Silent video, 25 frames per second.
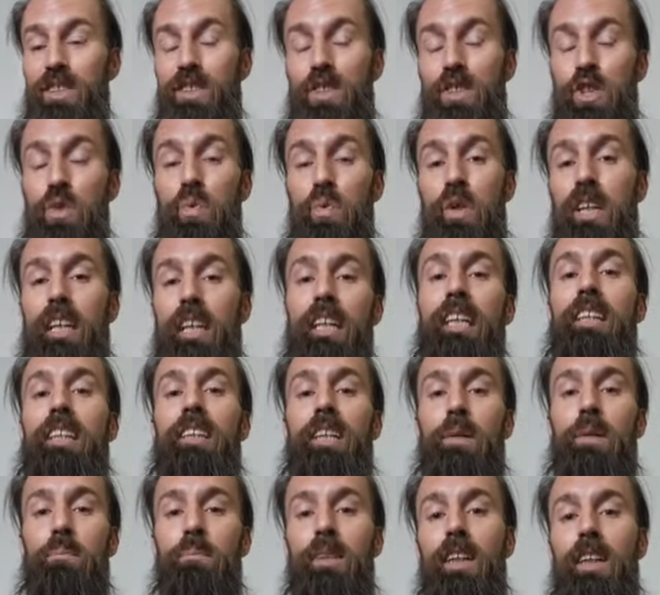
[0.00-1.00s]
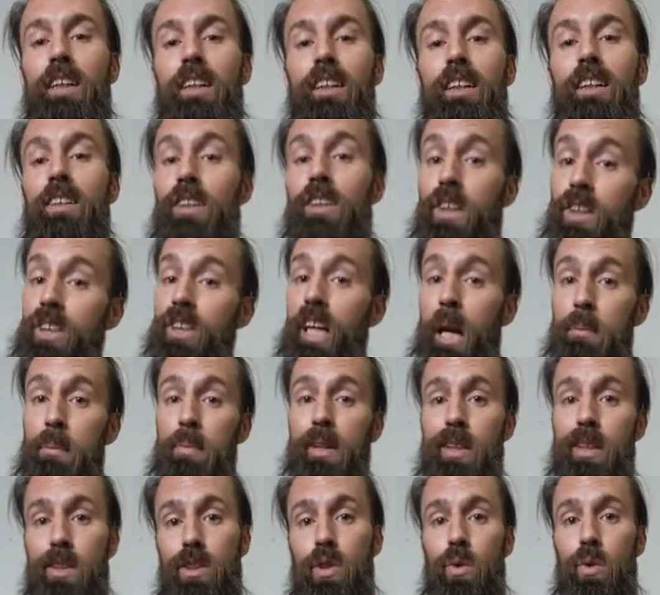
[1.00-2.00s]
you wouldn't need them. They're
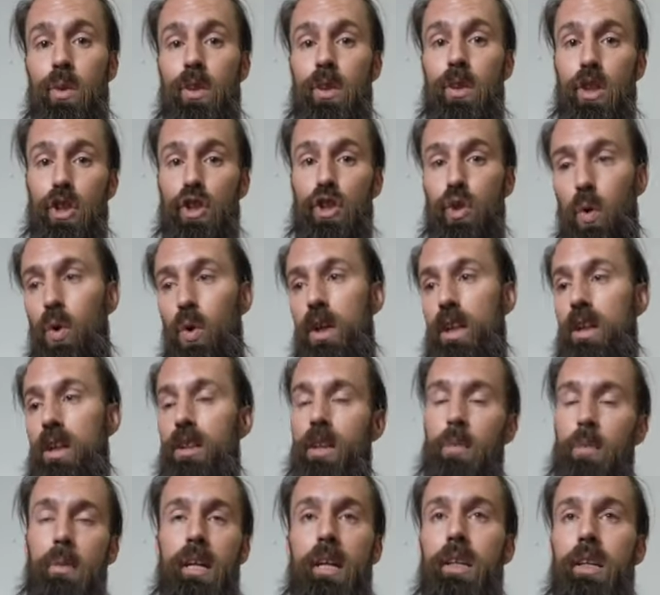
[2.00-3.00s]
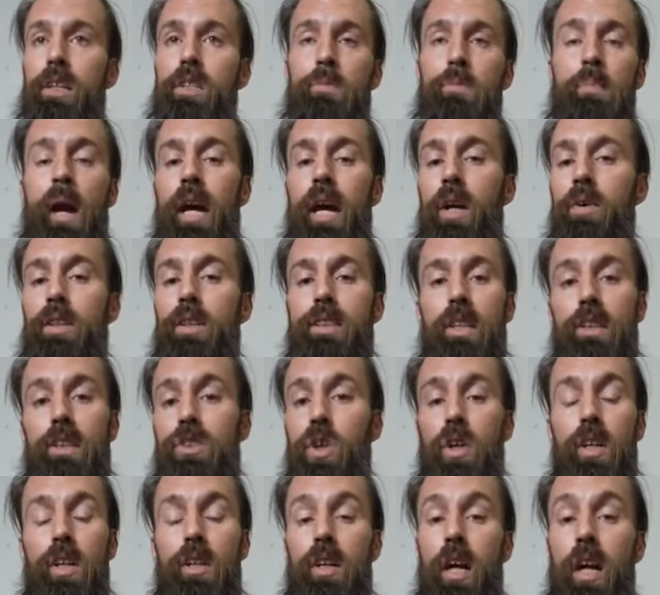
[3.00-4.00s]
tapping into it. They're storing it. They're making these batteries. It's
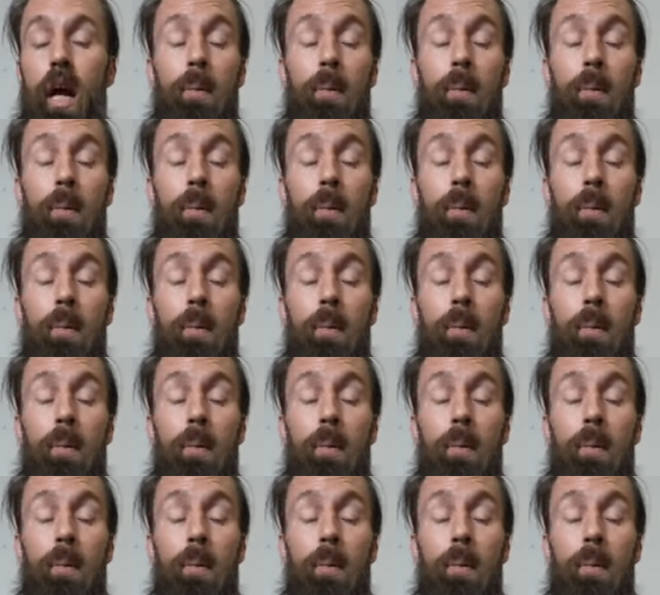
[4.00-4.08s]
already there.